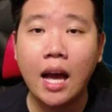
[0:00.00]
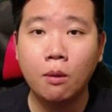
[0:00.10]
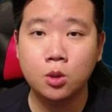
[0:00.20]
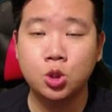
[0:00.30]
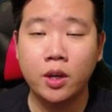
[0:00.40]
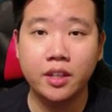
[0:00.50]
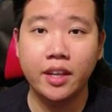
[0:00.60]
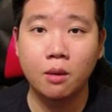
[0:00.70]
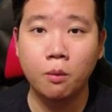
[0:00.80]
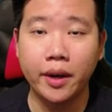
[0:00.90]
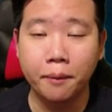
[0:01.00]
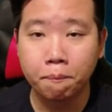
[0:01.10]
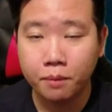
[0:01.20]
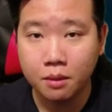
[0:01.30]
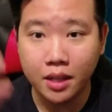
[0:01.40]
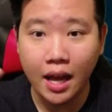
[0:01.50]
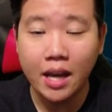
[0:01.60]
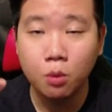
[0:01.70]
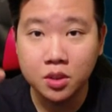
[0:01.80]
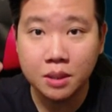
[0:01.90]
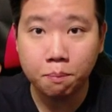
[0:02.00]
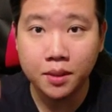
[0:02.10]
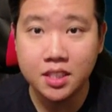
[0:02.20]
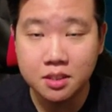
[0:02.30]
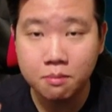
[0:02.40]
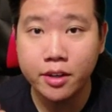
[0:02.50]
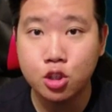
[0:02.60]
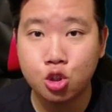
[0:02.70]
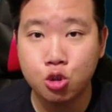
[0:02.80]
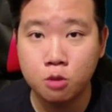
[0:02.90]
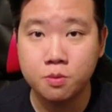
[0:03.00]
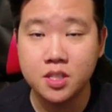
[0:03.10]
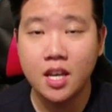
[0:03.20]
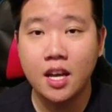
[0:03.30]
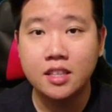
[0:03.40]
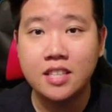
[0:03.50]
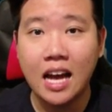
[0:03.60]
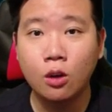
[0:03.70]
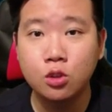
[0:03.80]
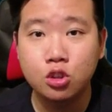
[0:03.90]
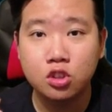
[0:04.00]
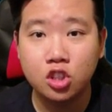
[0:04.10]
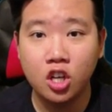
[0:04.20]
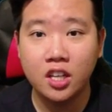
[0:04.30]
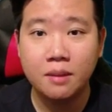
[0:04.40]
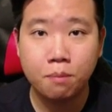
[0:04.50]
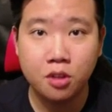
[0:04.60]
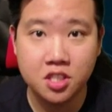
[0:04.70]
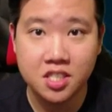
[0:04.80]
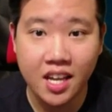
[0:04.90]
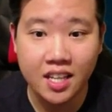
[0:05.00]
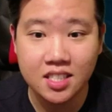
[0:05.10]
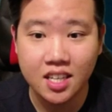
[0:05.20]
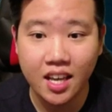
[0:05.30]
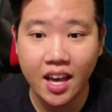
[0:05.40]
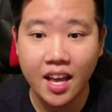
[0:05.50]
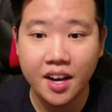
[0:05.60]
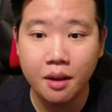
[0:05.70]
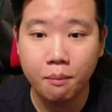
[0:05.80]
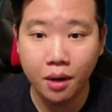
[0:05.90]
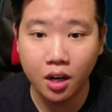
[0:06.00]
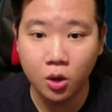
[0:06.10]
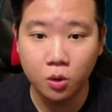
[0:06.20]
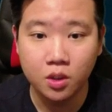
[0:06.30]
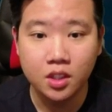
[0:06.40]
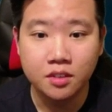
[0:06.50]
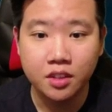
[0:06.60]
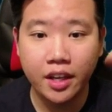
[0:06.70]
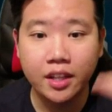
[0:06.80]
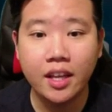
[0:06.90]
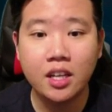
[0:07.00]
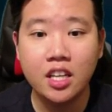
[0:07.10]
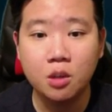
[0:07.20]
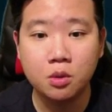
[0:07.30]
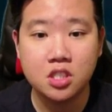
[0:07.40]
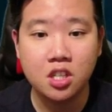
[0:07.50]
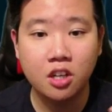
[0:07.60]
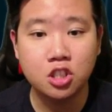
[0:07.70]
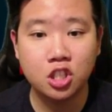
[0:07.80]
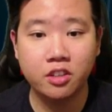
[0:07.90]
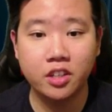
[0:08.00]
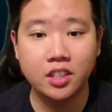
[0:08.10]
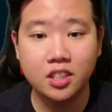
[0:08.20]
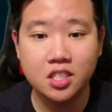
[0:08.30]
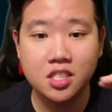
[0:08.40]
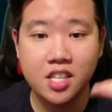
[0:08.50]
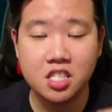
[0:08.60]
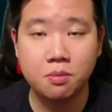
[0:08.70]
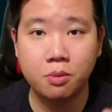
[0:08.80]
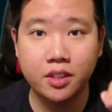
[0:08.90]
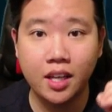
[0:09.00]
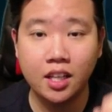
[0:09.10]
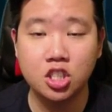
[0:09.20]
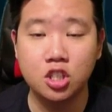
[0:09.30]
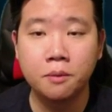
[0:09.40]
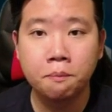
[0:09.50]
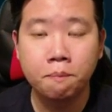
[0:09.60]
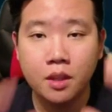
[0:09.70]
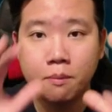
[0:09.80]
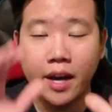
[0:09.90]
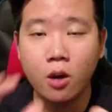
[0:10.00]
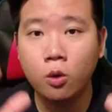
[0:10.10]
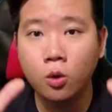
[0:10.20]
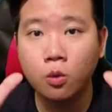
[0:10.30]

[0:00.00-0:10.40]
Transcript: I will try to get away. But I will deplete my troops down to 30% and below. And then it will start triggering this Desperate Elegy. My whole